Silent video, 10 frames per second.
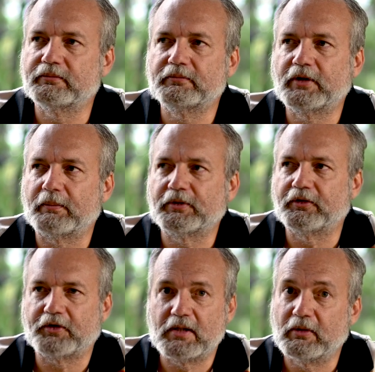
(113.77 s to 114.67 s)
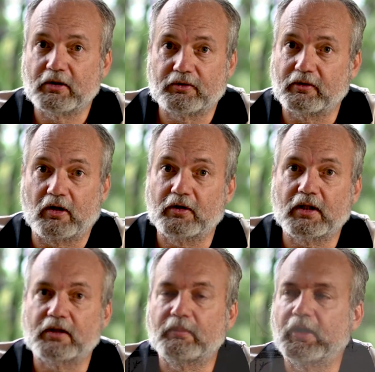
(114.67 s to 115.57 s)
you know, up to 3 minutes or
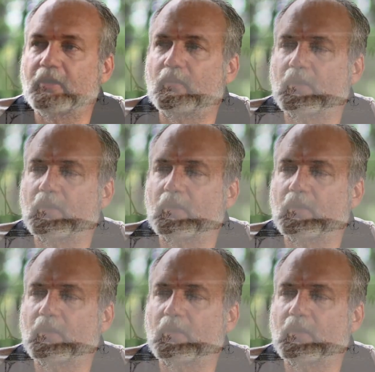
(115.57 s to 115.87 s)
longer, depending on